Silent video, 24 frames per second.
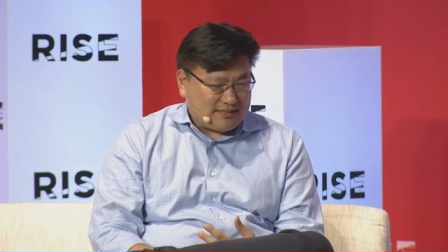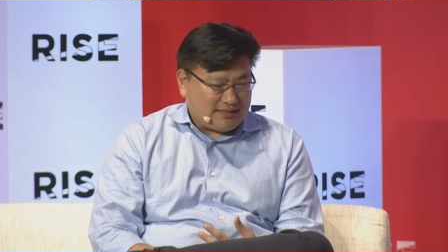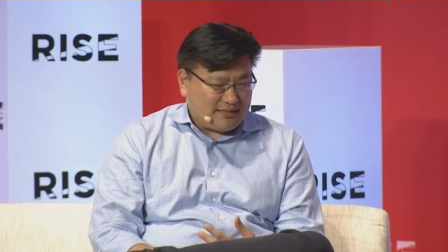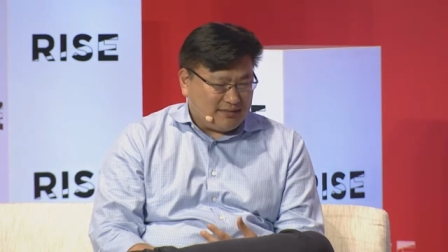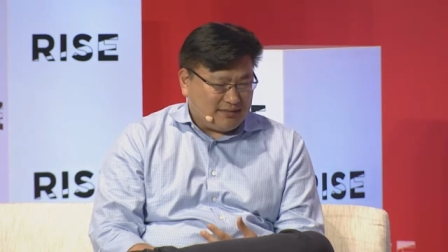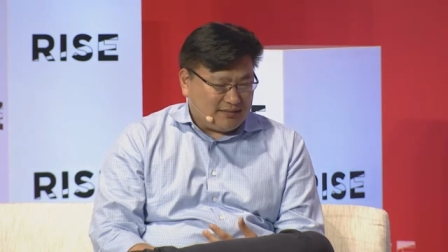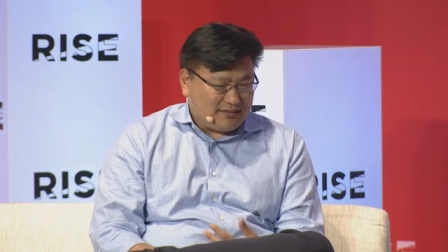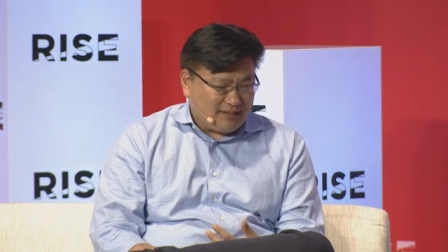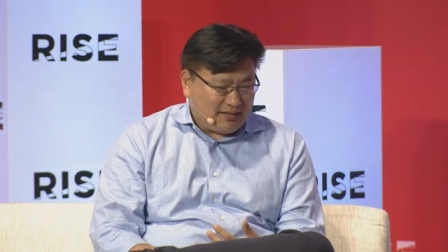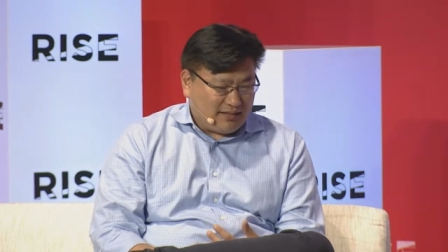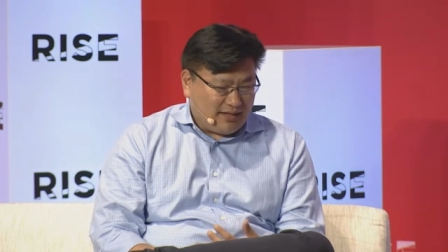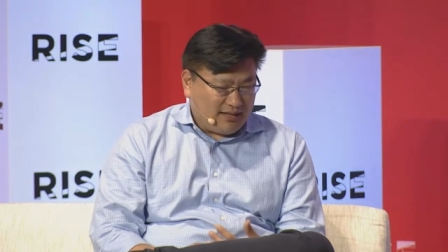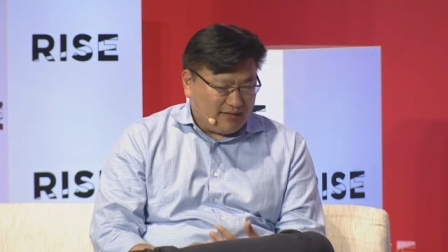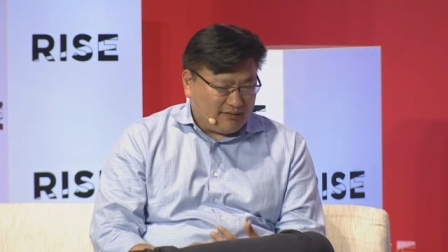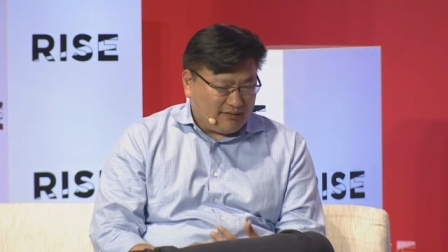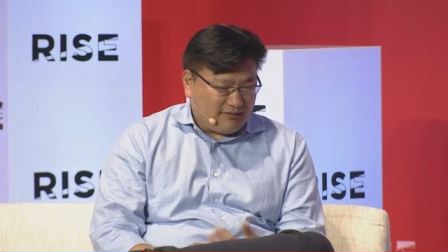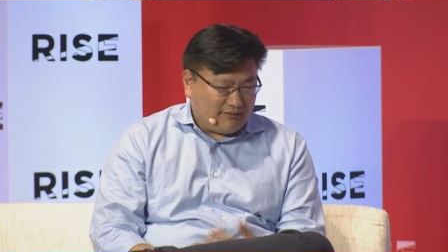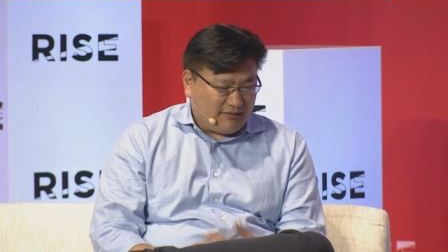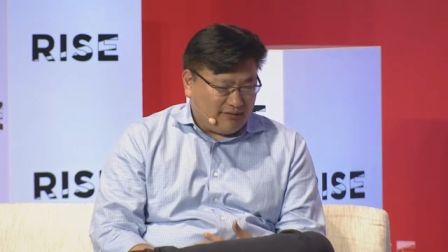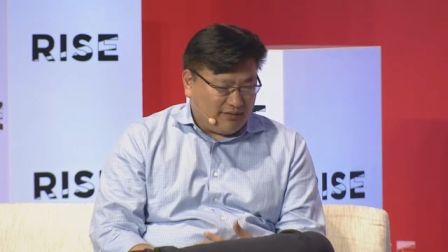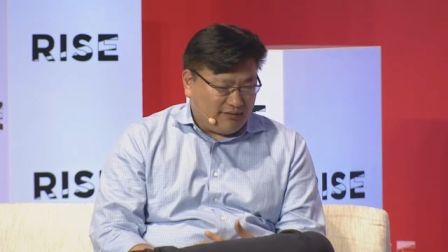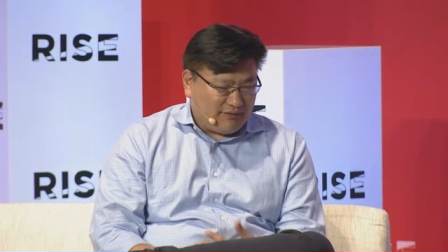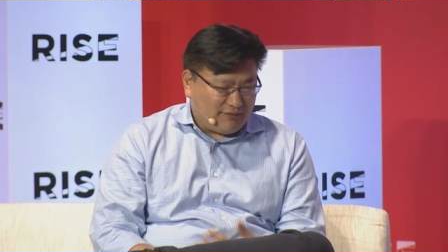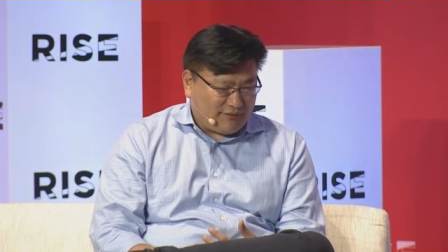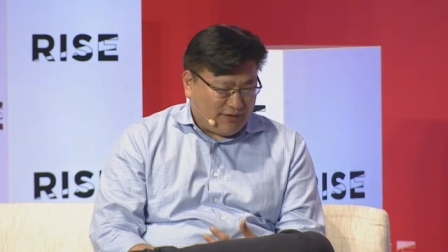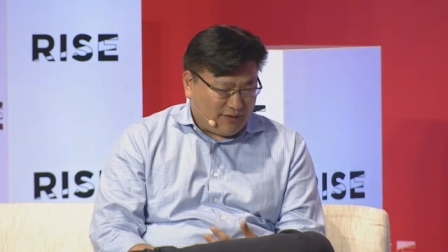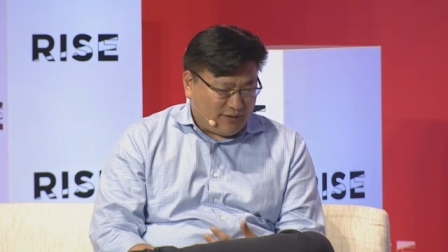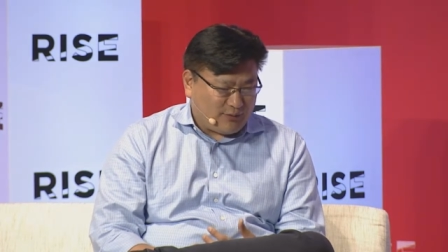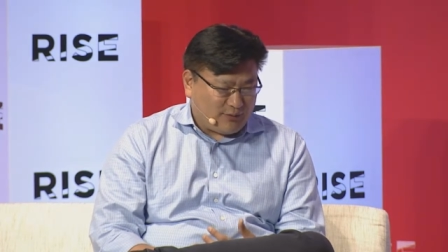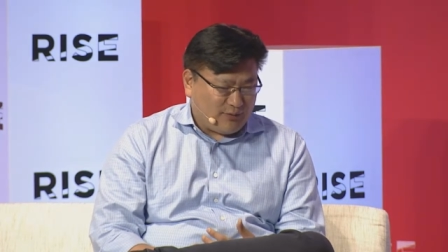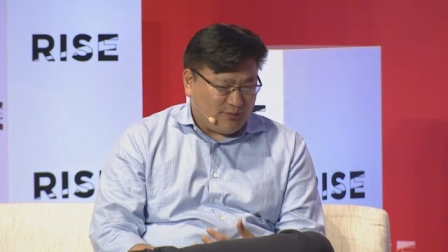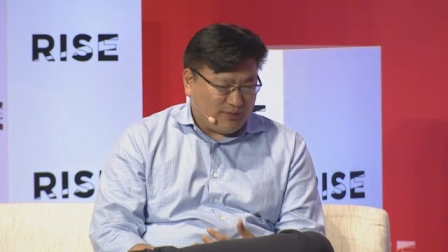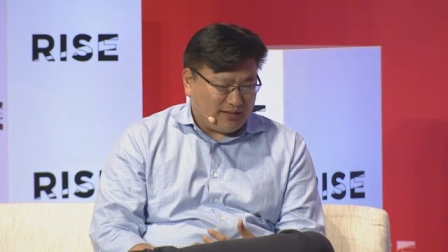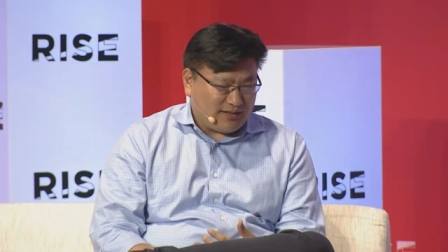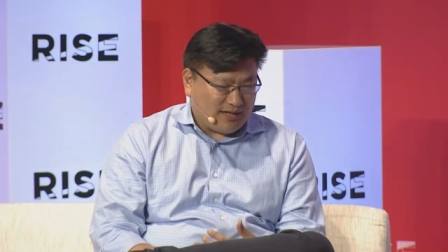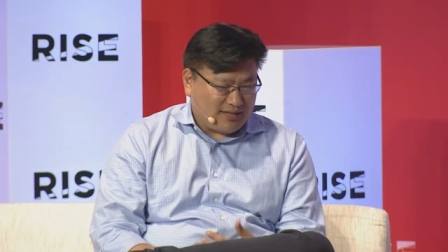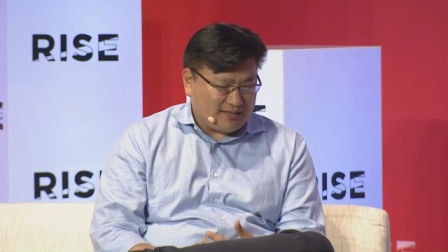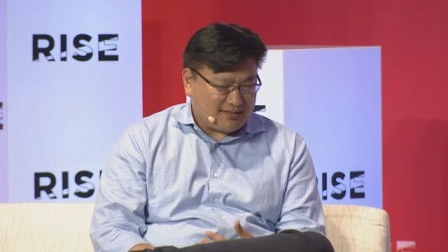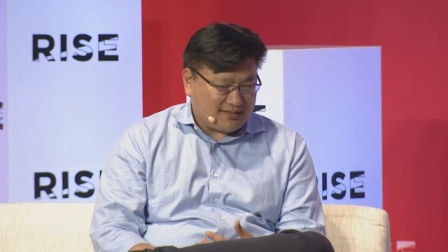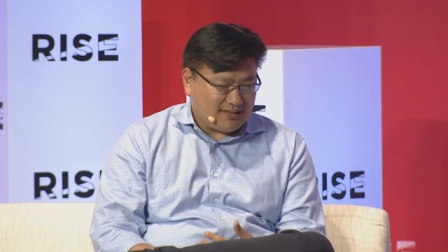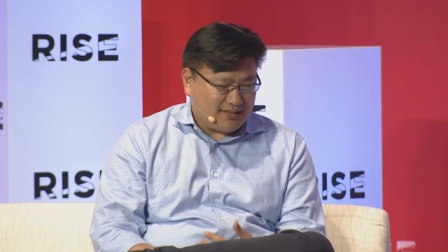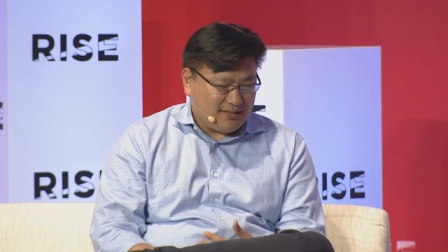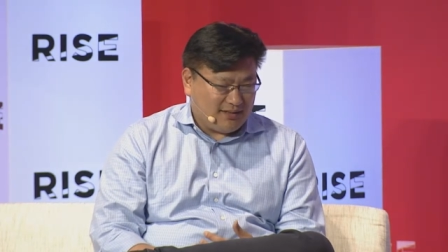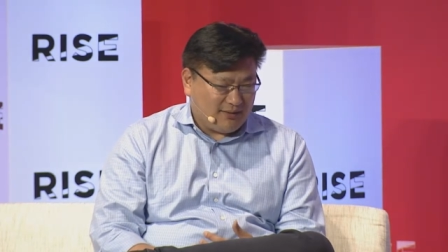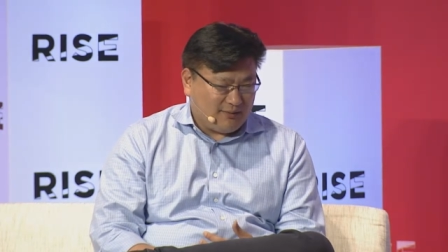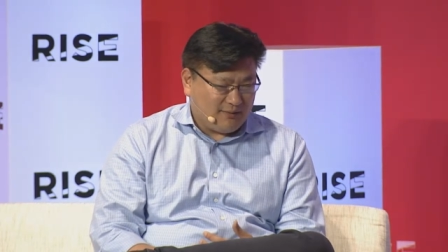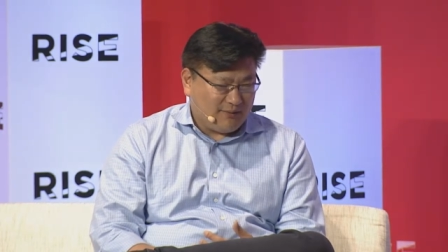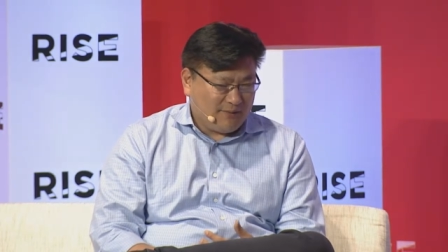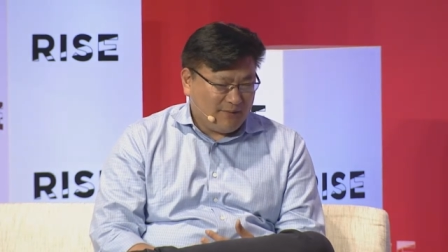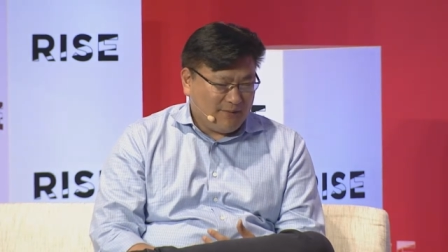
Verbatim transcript: in uh, Filecoin ICO.